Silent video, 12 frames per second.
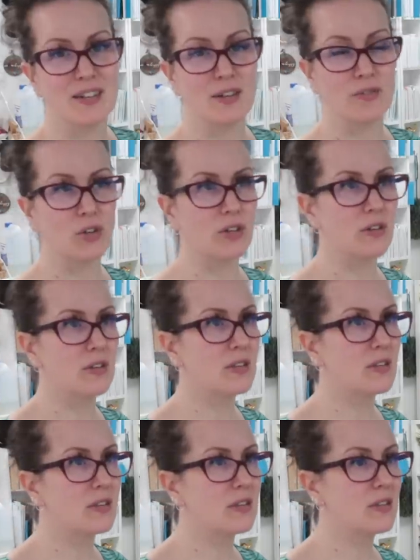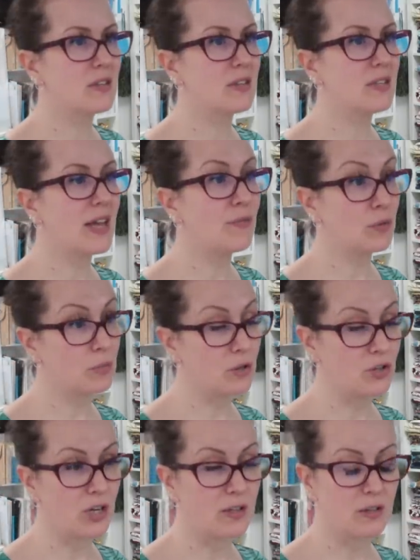So I've got 7
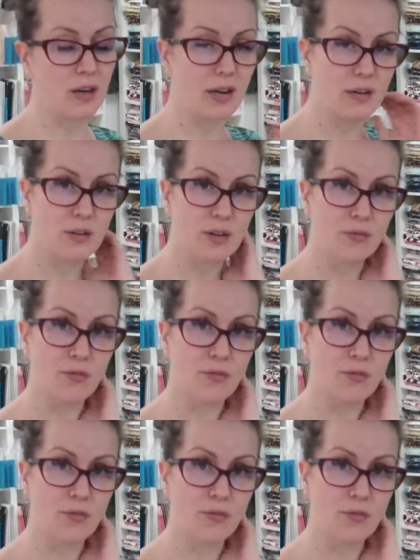projects cut out so